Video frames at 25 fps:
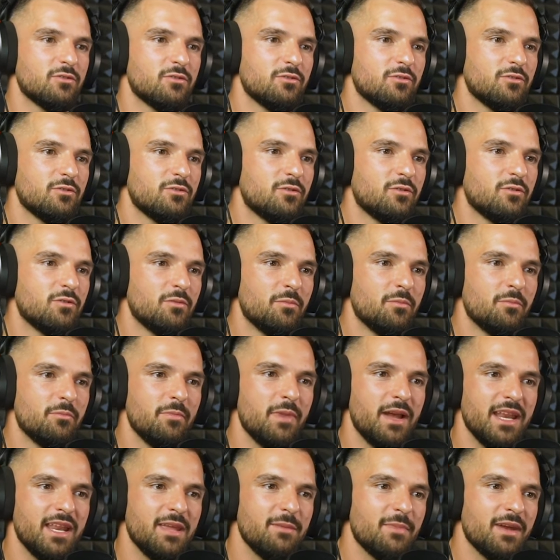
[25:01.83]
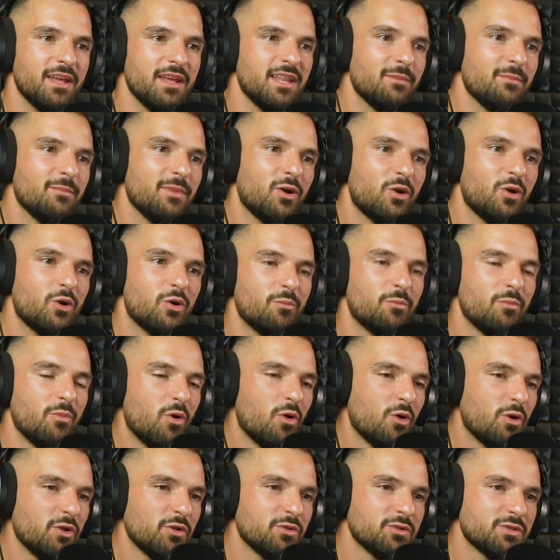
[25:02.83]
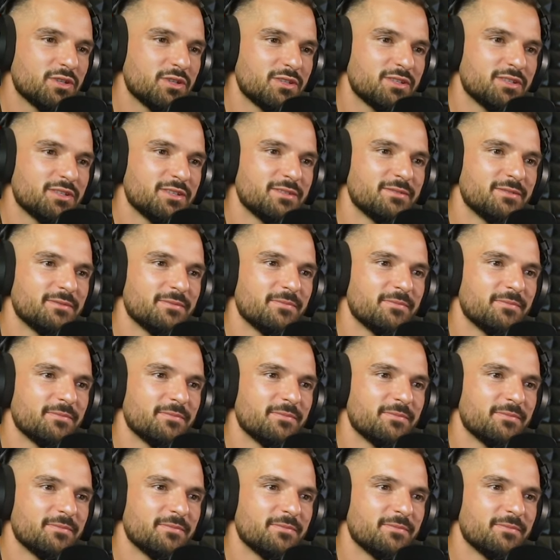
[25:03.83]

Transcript: to many, many more, more users?